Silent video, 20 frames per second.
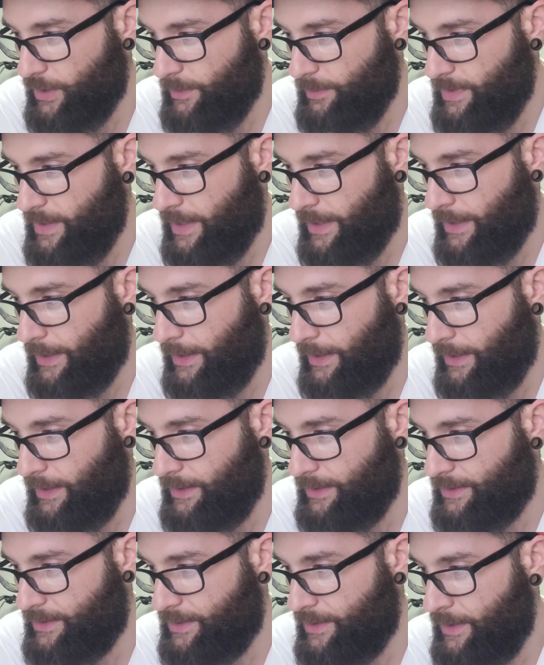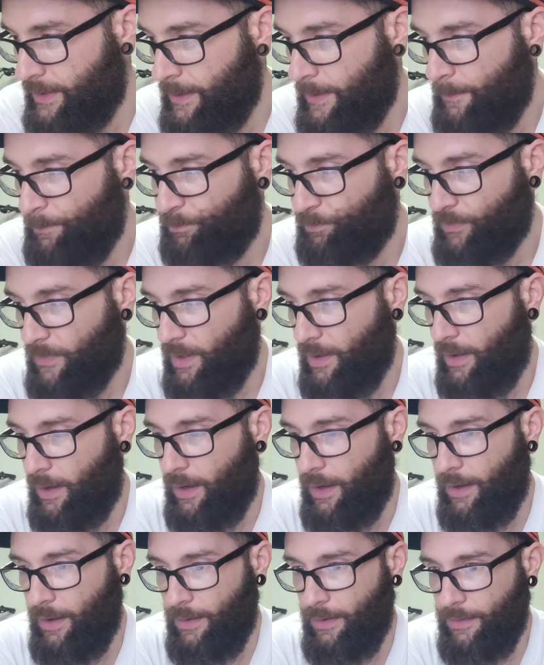because
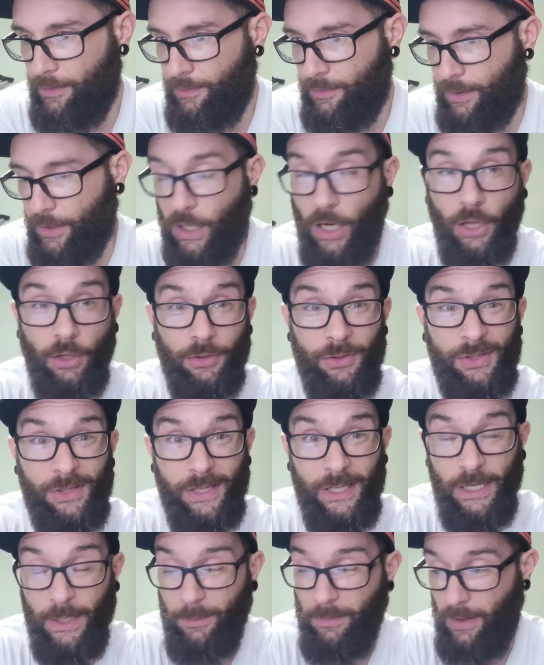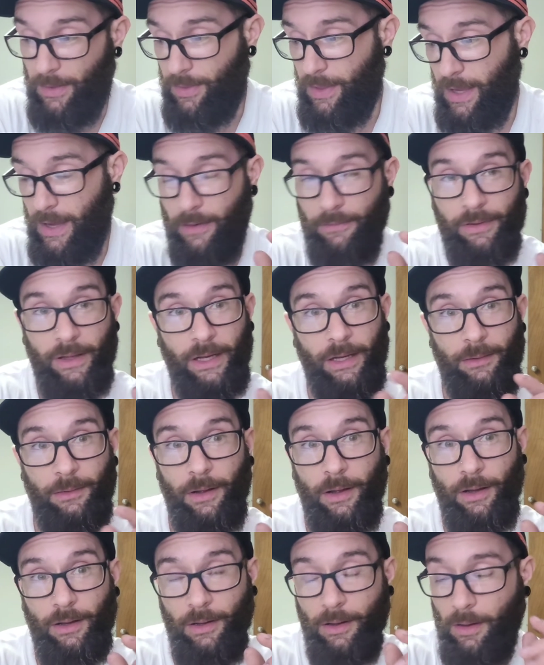the color scheme, and they have like
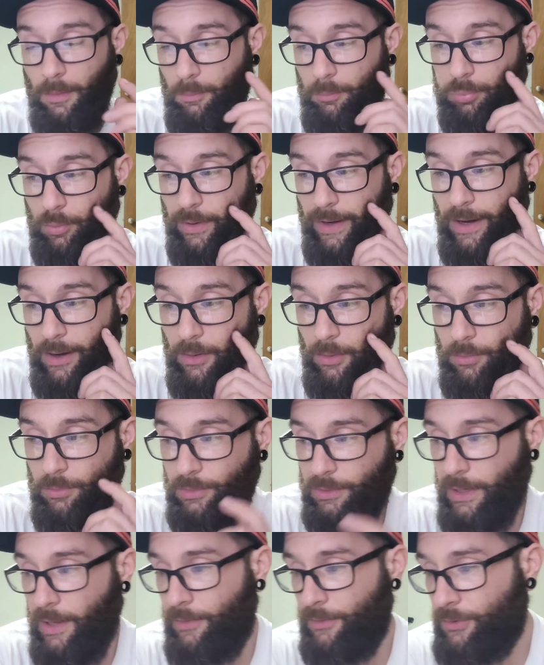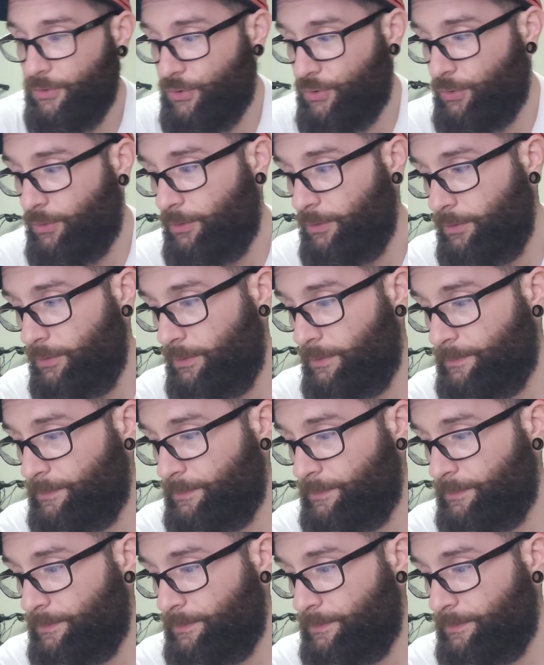a brown leather sole.